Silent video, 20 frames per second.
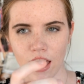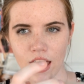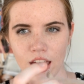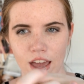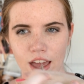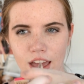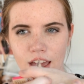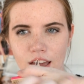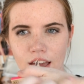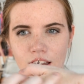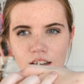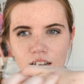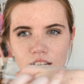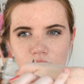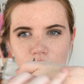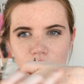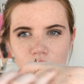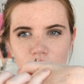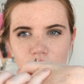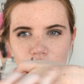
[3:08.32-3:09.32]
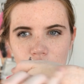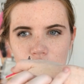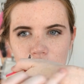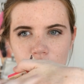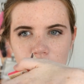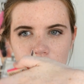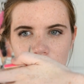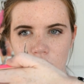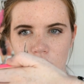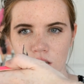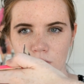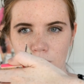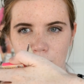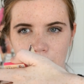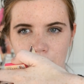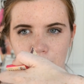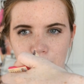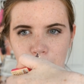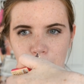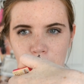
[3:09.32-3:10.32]
and it's just this
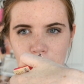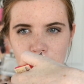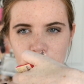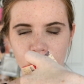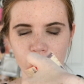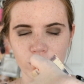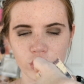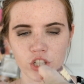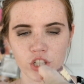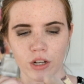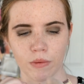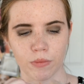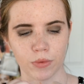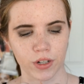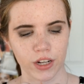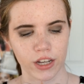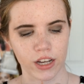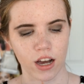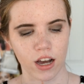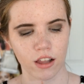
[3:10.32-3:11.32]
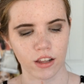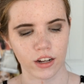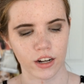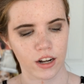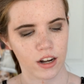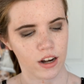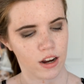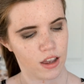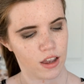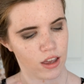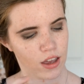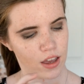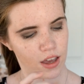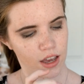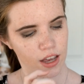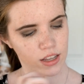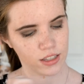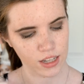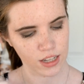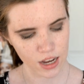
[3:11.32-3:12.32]
beautiful shimmery color.
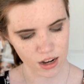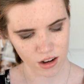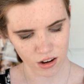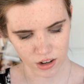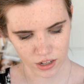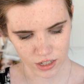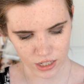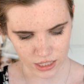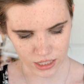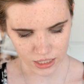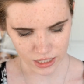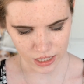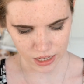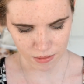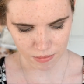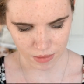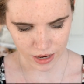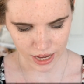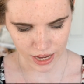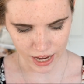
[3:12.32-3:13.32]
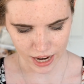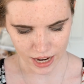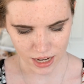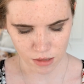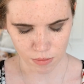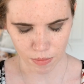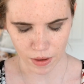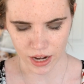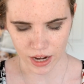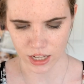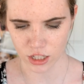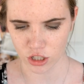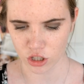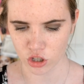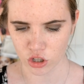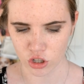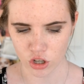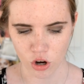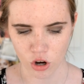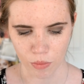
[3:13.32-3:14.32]
It's kind of hard to see in my hand, but it's
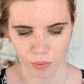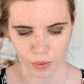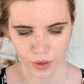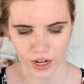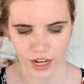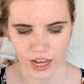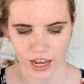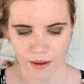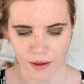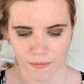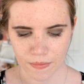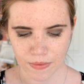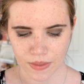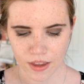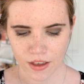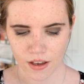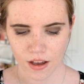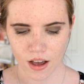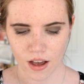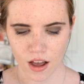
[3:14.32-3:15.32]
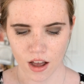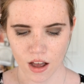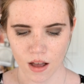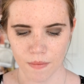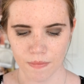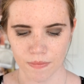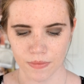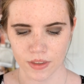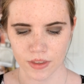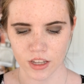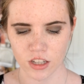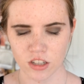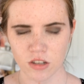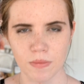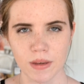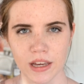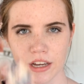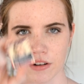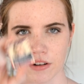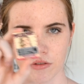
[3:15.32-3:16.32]
so pretty. Um, this would
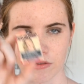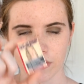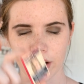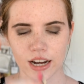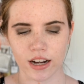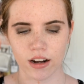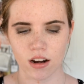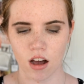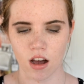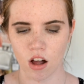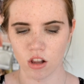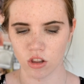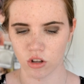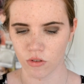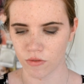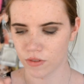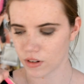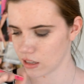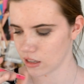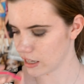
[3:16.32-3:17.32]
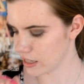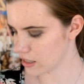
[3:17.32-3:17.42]
be a great all-over lid